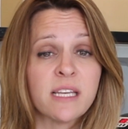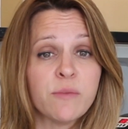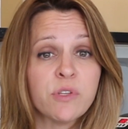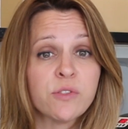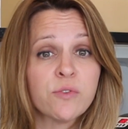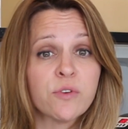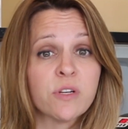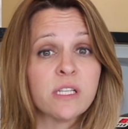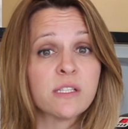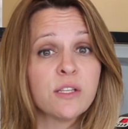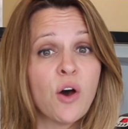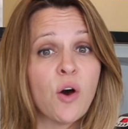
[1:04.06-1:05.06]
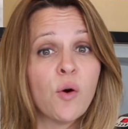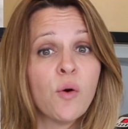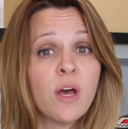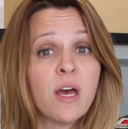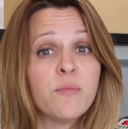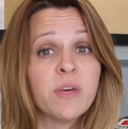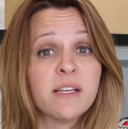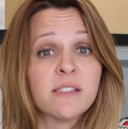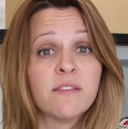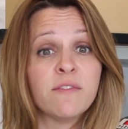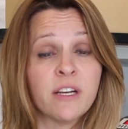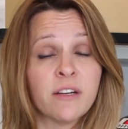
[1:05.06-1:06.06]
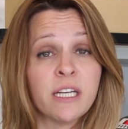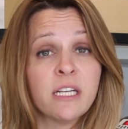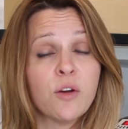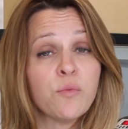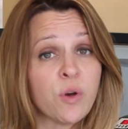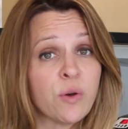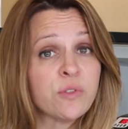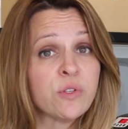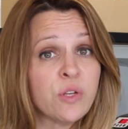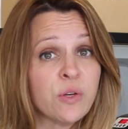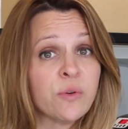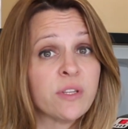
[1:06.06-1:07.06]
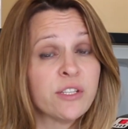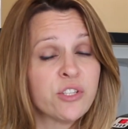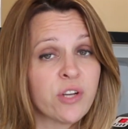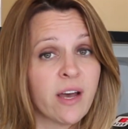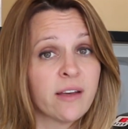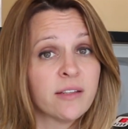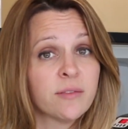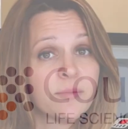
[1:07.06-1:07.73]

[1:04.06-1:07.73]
same disorder is low because the variant arose new in this child.